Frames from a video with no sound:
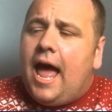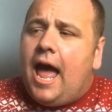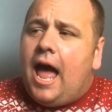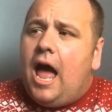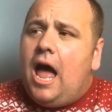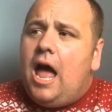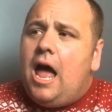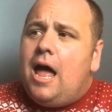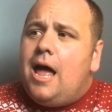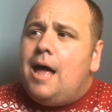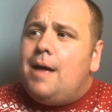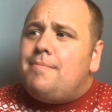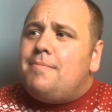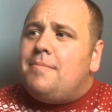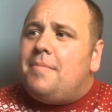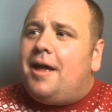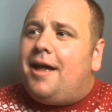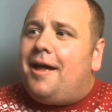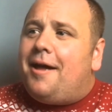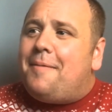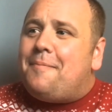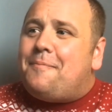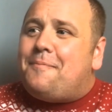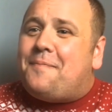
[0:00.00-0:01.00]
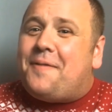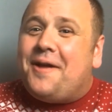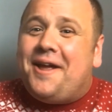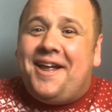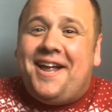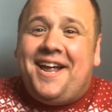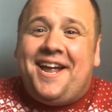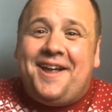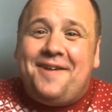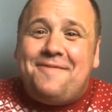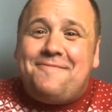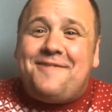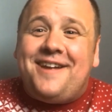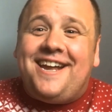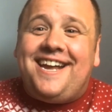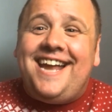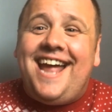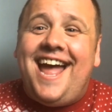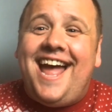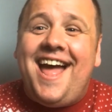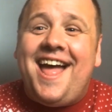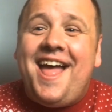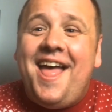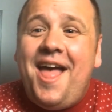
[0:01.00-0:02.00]
But
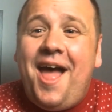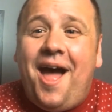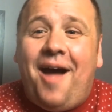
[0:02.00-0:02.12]
yeah,